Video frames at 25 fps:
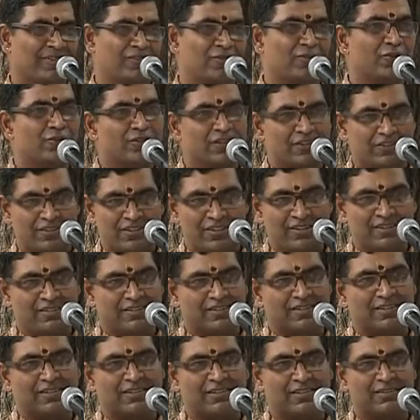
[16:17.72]
So this is
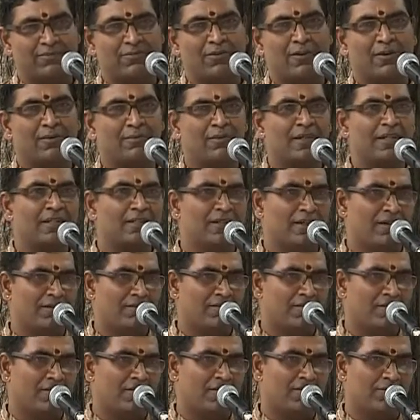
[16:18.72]
the format
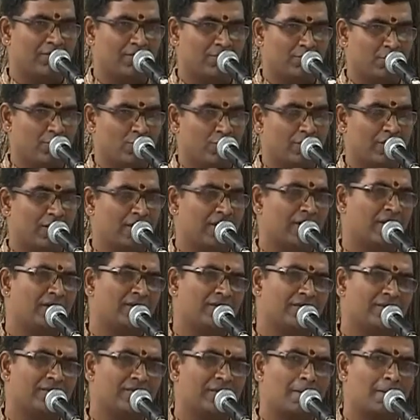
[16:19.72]
on Mohara.